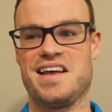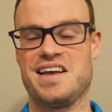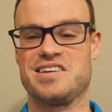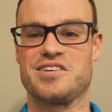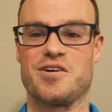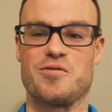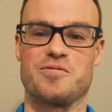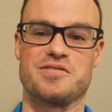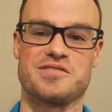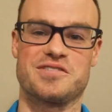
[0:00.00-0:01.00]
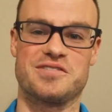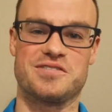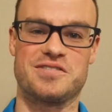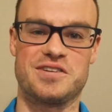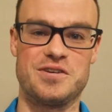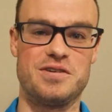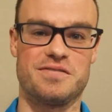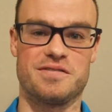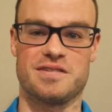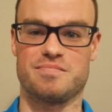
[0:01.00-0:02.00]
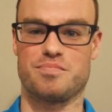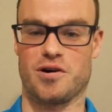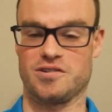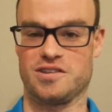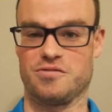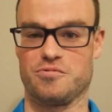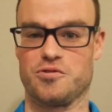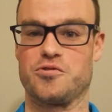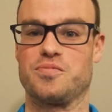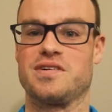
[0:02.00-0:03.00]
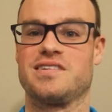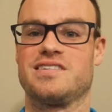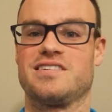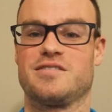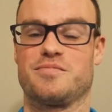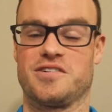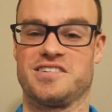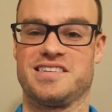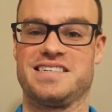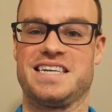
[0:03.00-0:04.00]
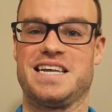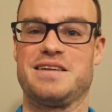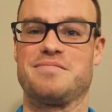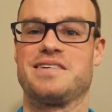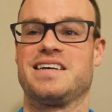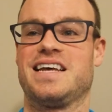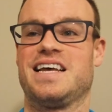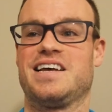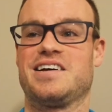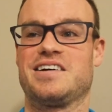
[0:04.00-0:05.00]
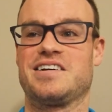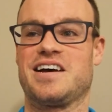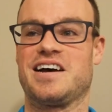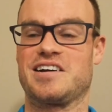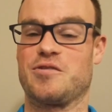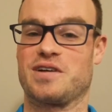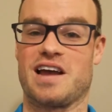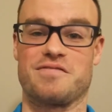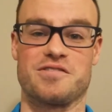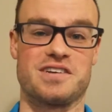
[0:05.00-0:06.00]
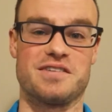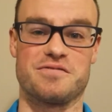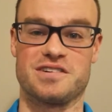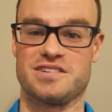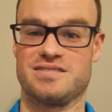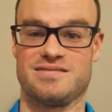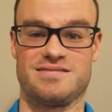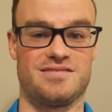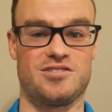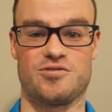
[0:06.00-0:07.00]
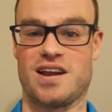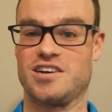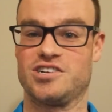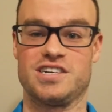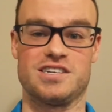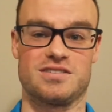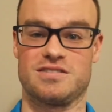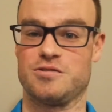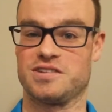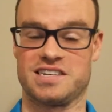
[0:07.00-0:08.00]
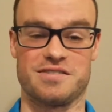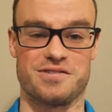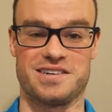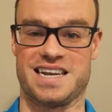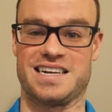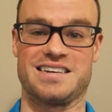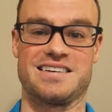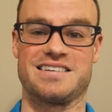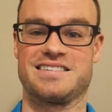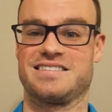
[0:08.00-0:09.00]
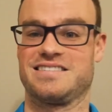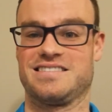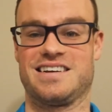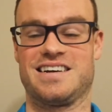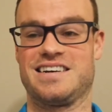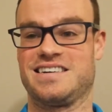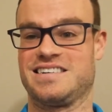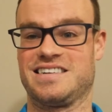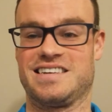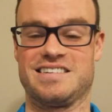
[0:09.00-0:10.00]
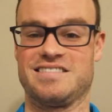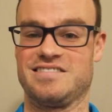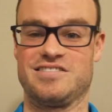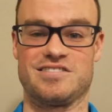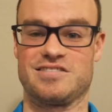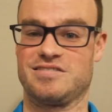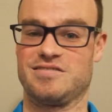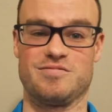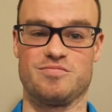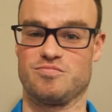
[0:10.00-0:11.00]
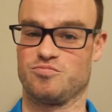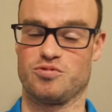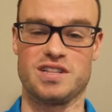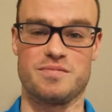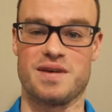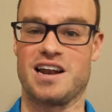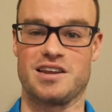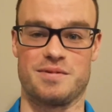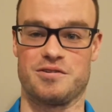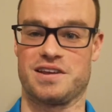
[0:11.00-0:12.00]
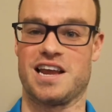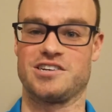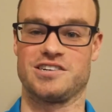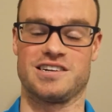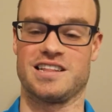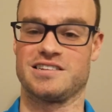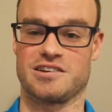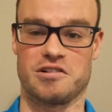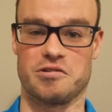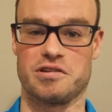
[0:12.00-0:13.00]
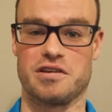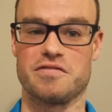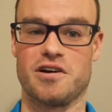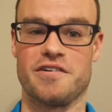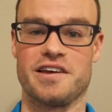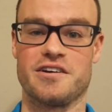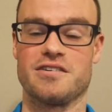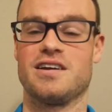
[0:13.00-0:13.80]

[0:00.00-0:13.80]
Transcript: So two different parts of the room or parts of the team going after different strategies, using different data, and just really bad communication, and that's clearly a flaw there.